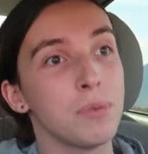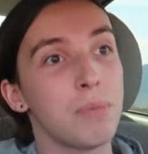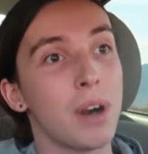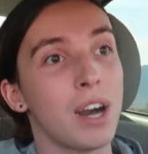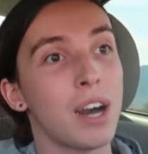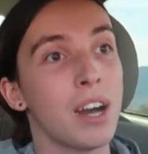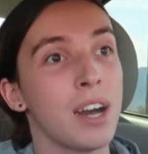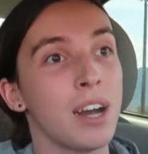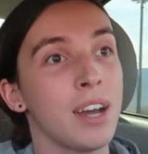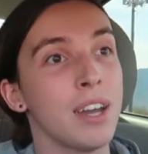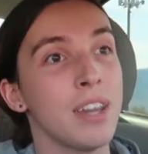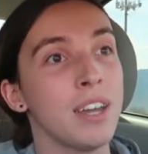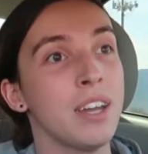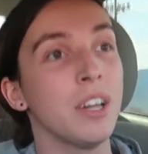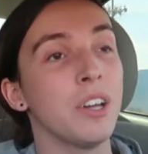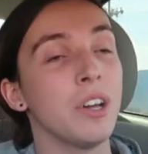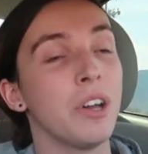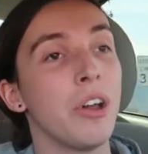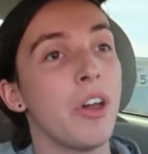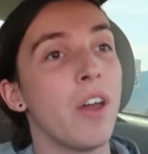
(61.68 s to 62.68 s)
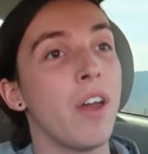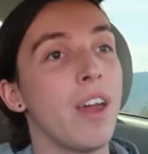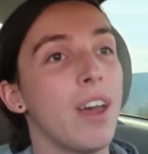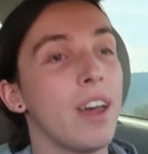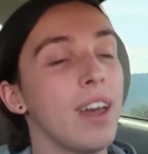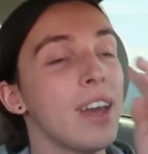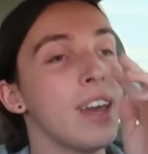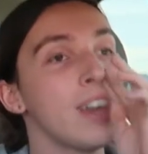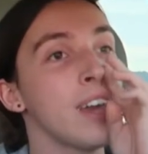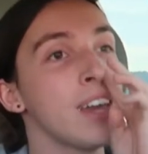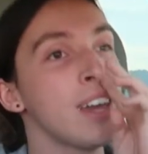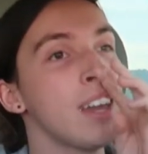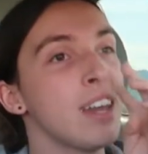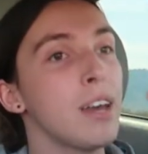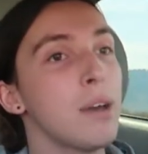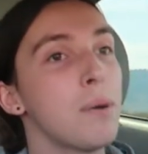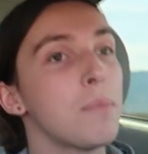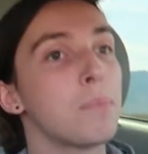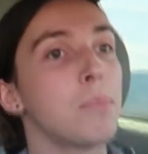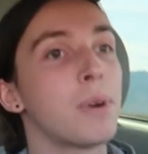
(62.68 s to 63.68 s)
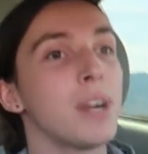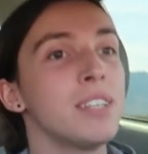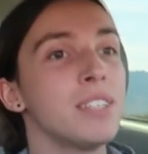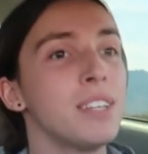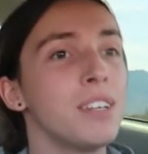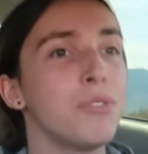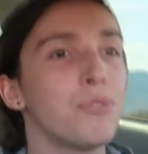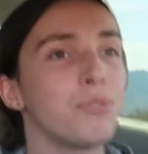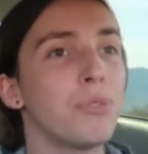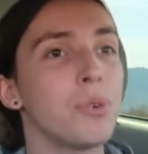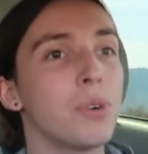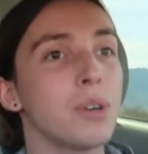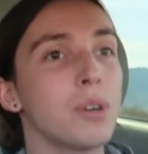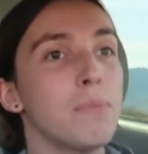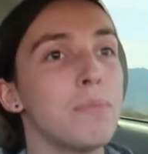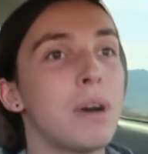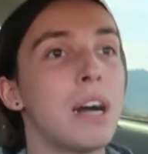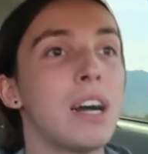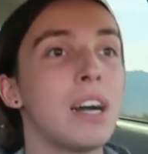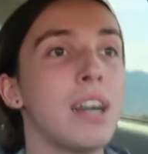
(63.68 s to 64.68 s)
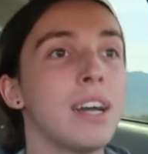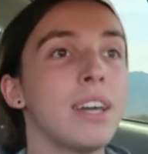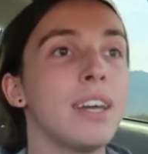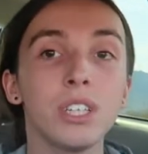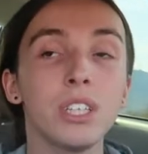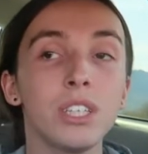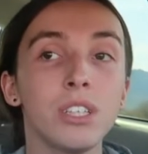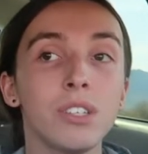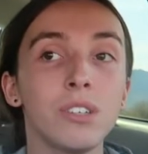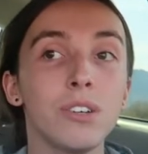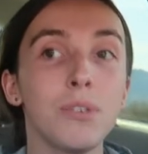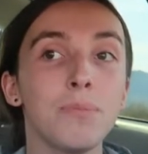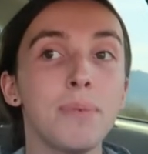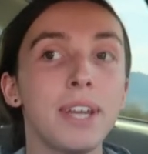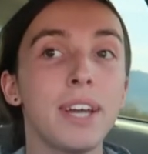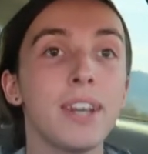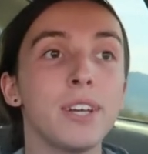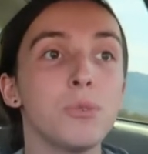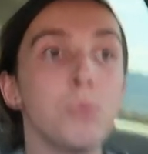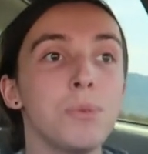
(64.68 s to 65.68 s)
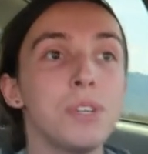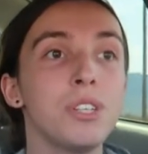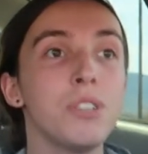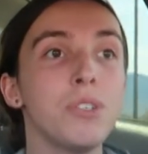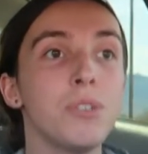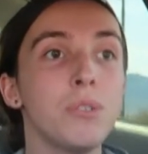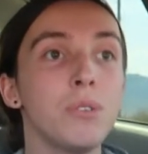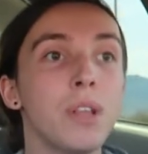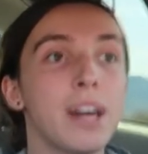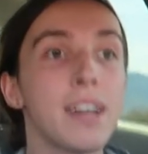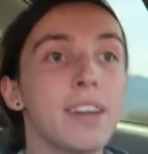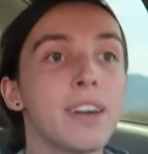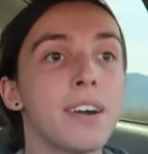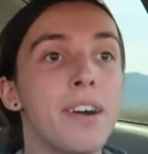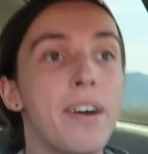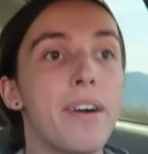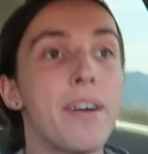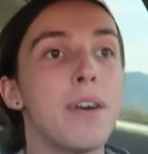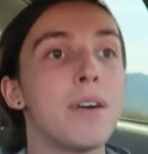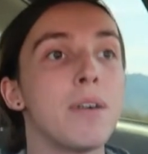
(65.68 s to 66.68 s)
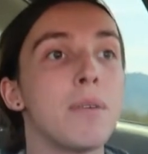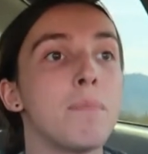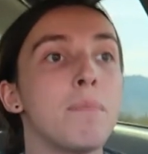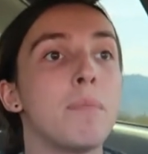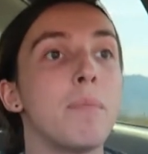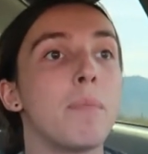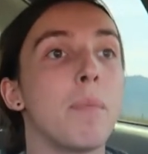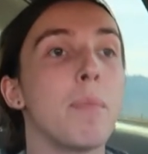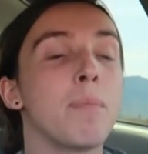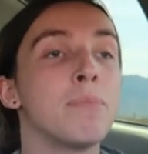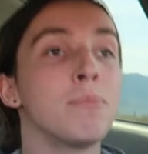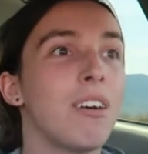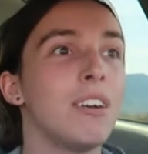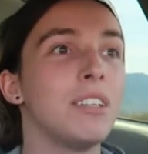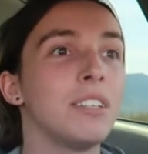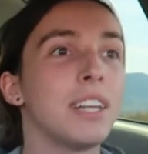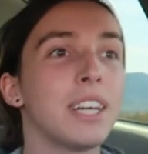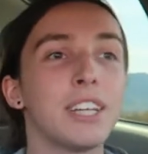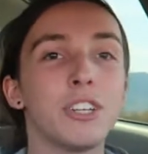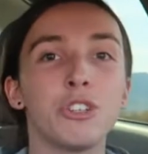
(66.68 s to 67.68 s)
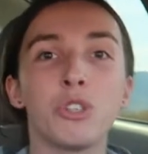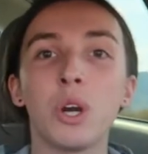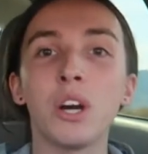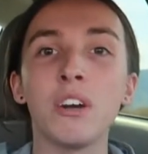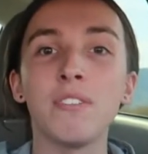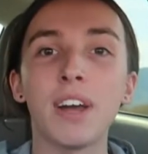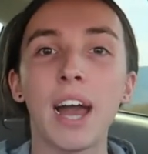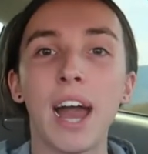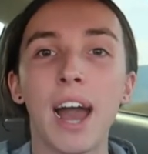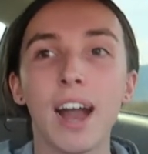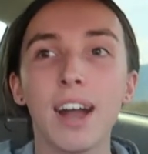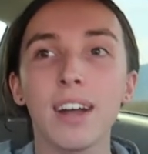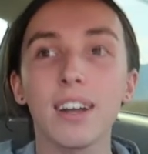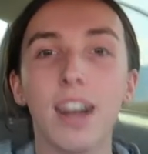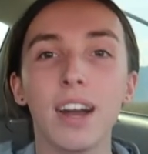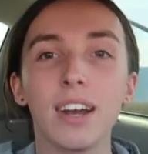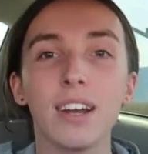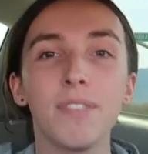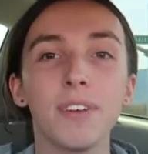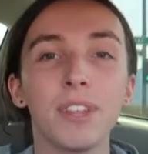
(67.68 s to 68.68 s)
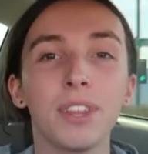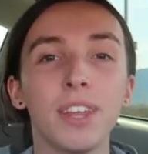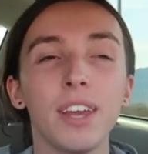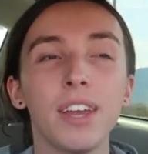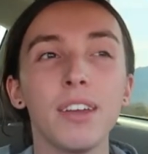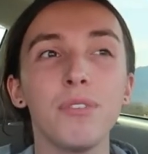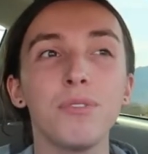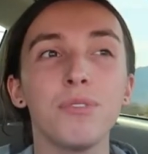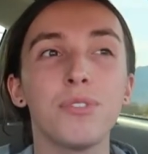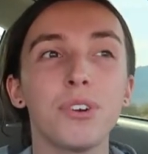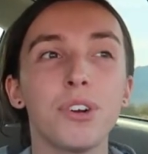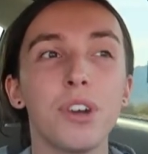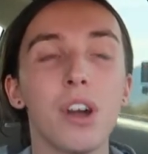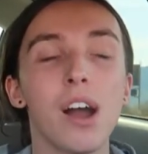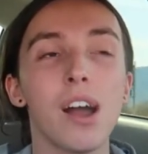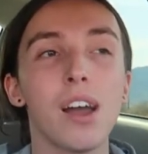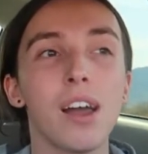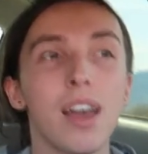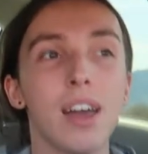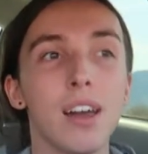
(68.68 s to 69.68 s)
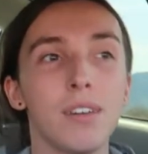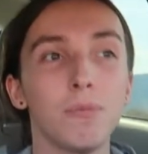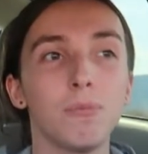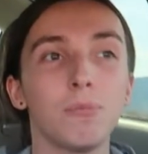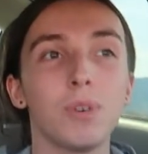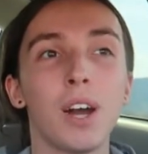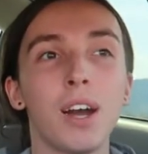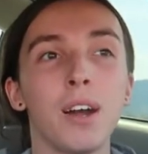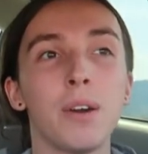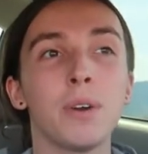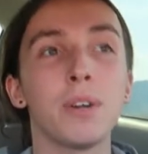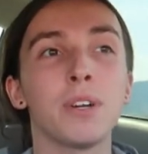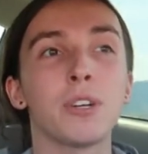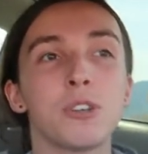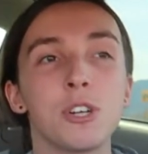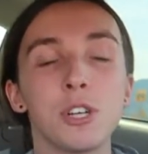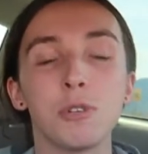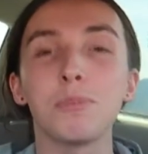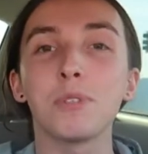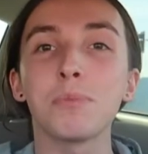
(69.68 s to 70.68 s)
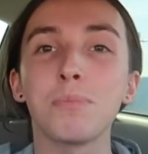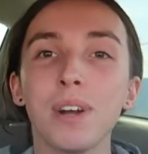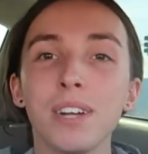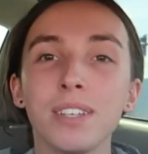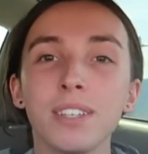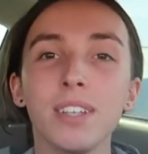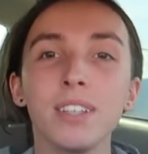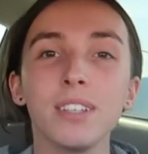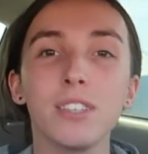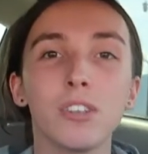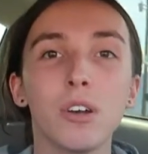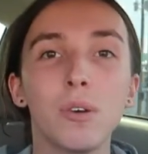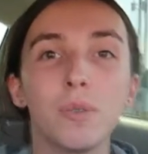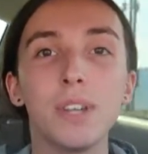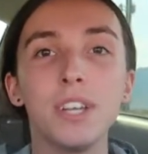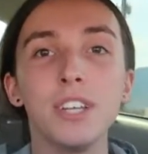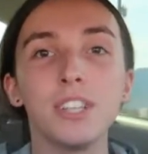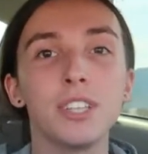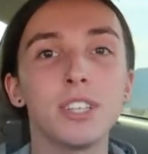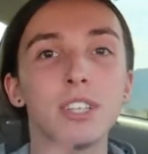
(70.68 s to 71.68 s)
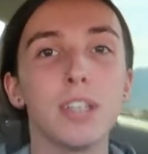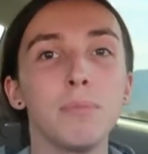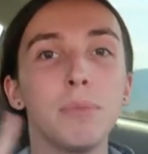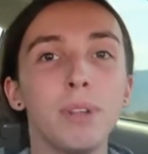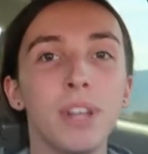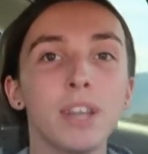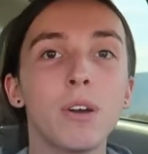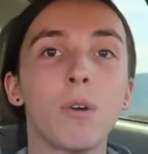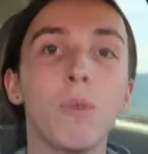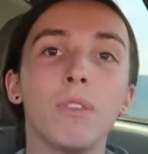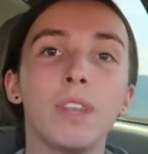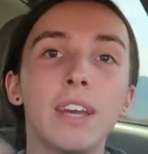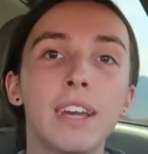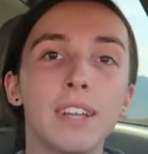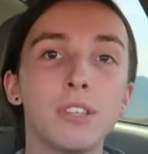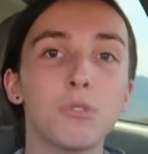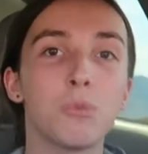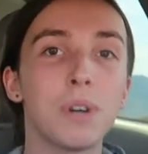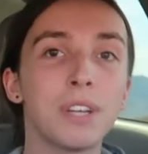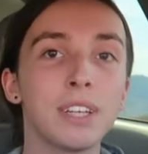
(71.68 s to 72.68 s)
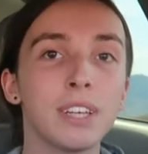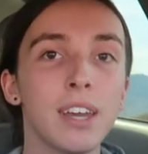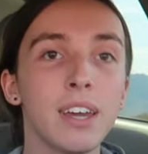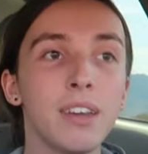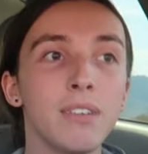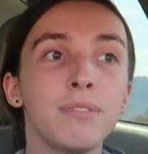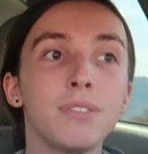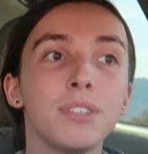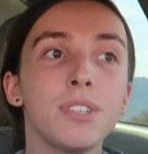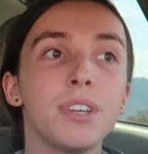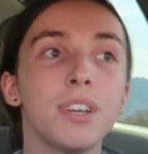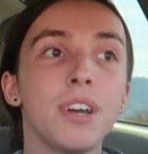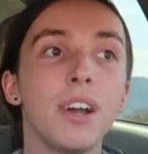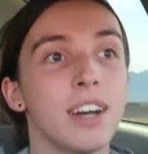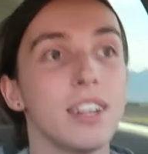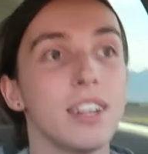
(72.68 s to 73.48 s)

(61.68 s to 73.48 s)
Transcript: to buy a present for my sister because we do like a draw of a hat kind of a thing for our Christmas presents, so each sibling only gets 1 gift.